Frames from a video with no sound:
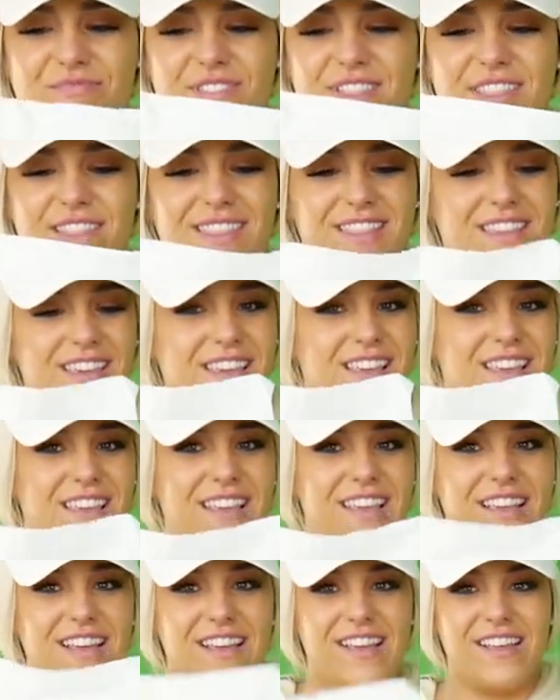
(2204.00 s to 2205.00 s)

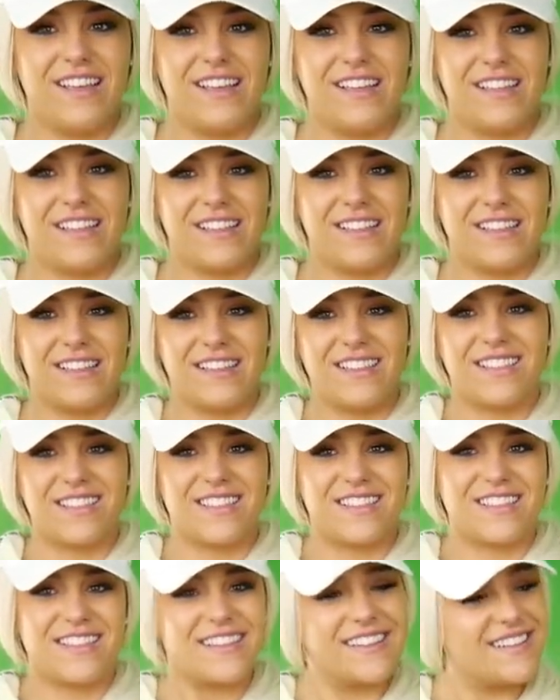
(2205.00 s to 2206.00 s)

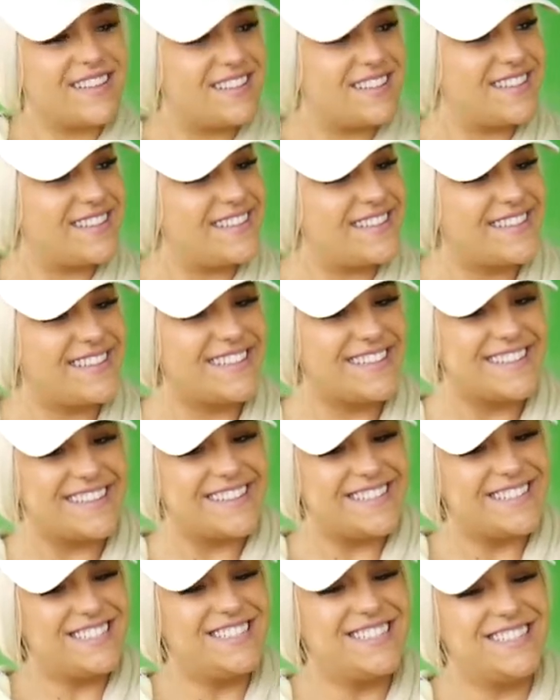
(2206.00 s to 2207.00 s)

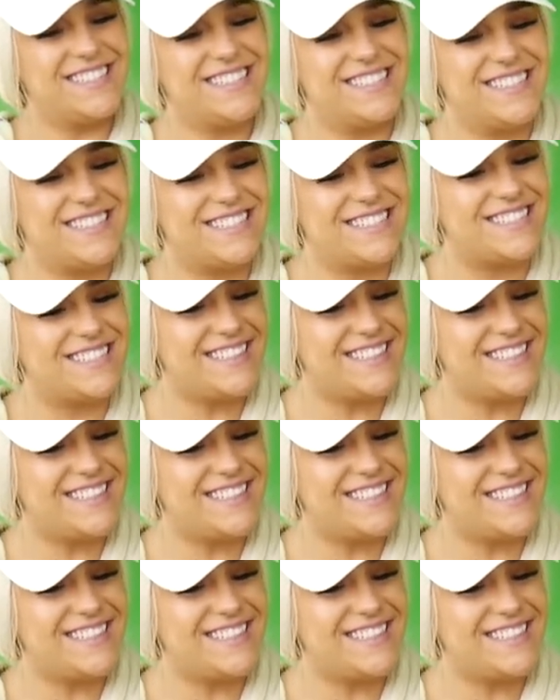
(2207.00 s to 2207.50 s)
(silent)